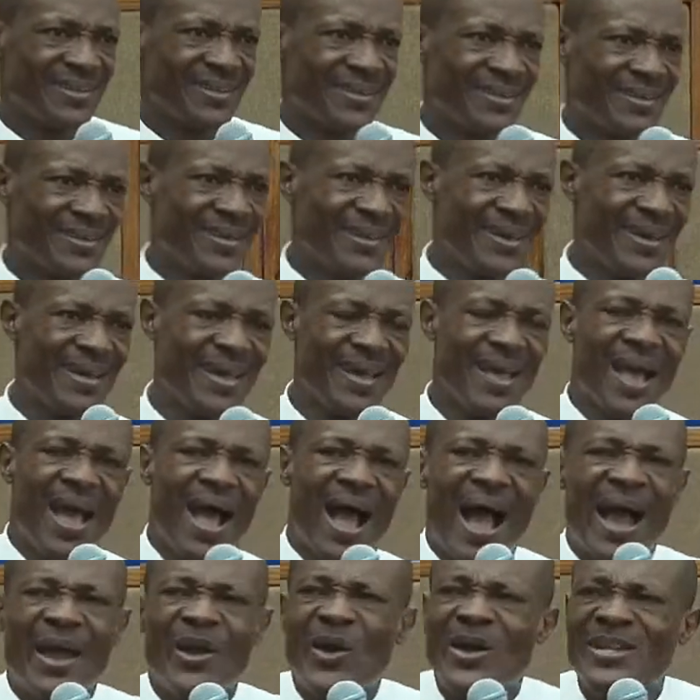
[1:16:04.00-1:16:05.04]
Yeah.
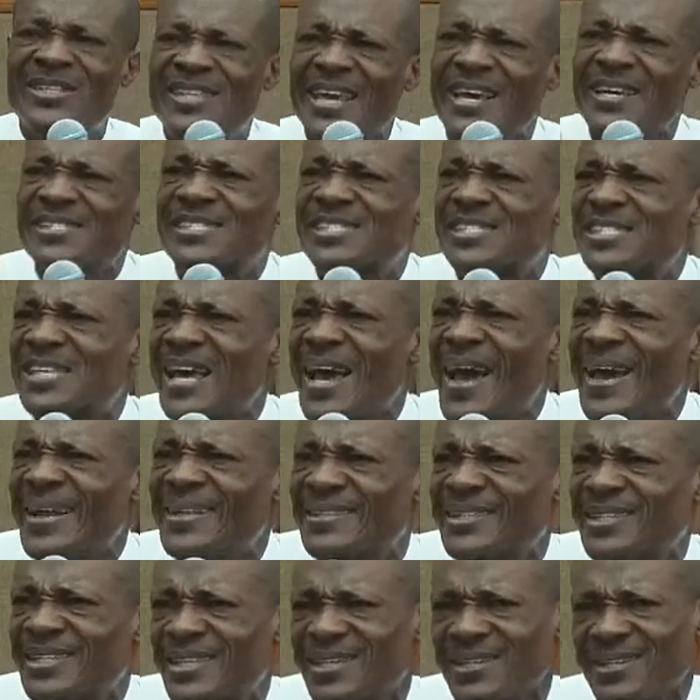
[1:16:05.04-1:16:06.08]
I know the thing said.
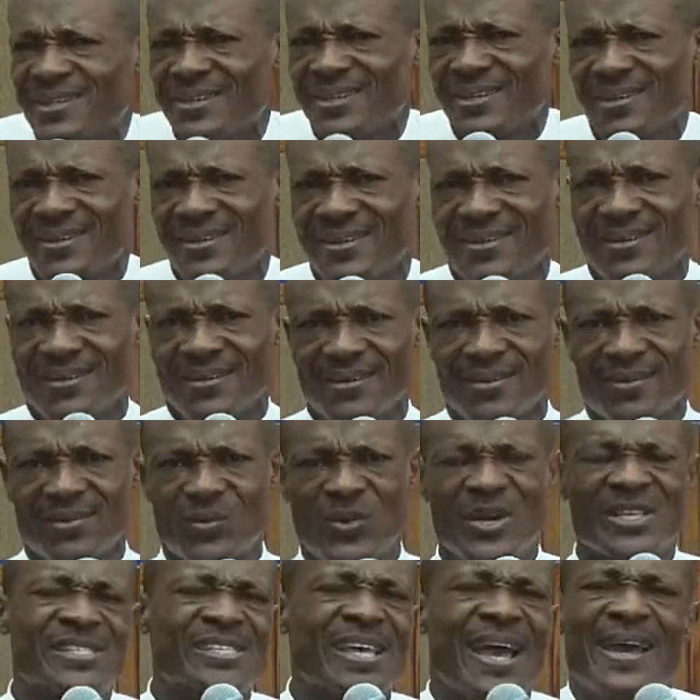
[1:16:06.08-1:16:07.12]
We
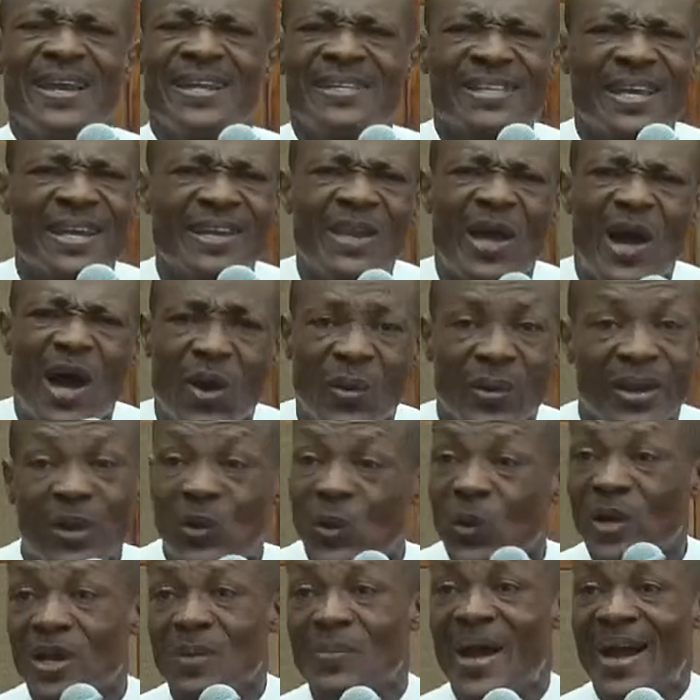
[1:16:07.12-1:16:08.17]
say anything now,
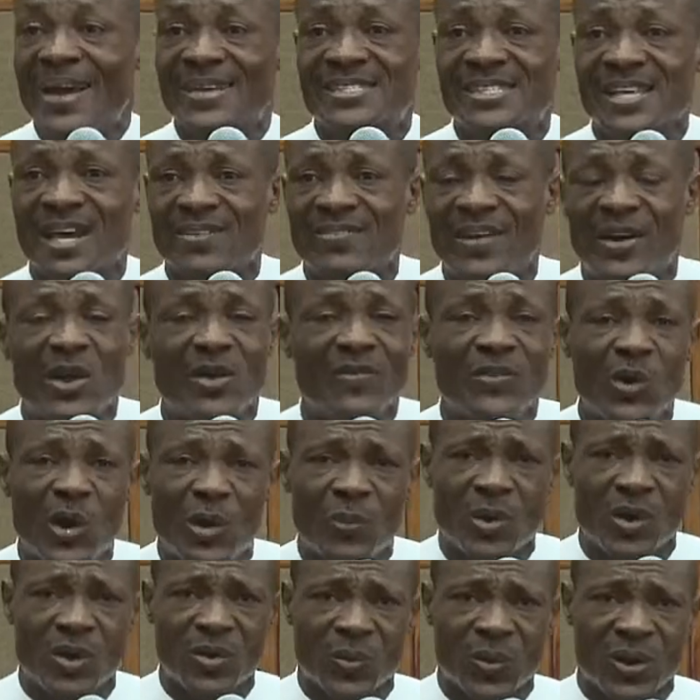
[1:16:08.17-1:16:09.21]
including myself. I don't even know I'm
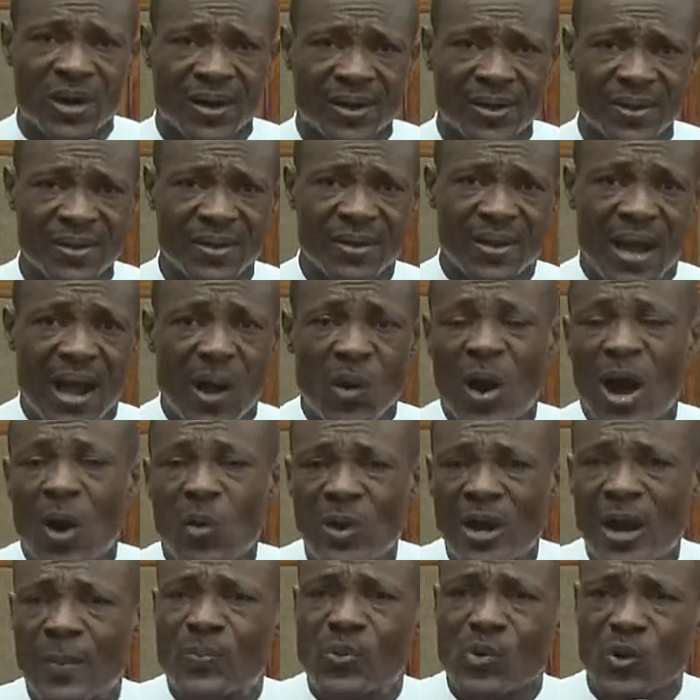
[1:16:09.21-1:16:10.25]
going to work. I would
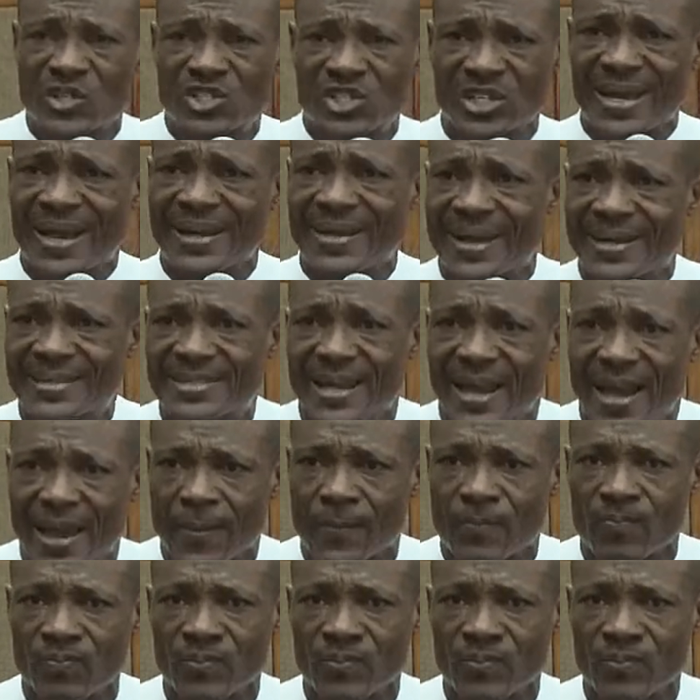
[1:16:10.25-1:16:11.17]
approach it at that time.